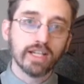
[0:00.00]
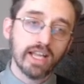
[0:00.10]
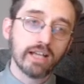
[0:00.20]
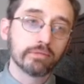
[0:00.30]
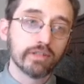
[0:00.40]

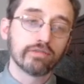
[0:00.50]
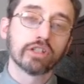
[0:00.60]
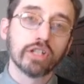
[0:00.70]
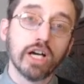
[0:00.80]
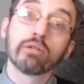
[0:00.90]
and believe it or
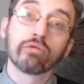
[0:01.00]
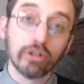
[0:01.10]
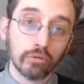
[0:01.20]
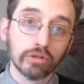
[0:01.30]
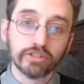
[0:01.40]
not,
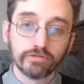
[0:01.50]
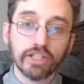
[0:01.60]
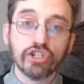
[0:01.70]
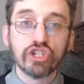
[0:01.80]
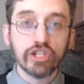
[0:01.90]
real-world
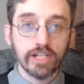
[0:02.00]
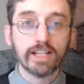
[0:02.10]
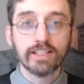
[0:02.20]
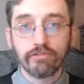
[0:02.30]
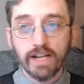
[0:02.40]
inflation
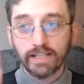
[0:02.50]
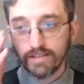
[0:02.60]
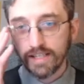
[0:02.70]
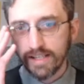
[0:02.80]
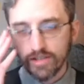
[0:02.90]
does affect
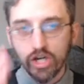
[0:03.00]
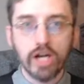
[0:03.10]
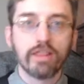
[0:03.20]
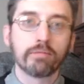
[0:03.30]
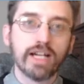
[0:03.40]
things
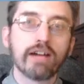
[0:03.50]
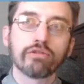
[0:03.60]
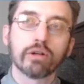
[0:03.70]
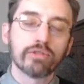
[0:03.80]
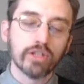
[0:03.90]
on the
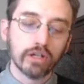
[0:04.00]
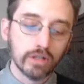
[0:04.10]
platform. So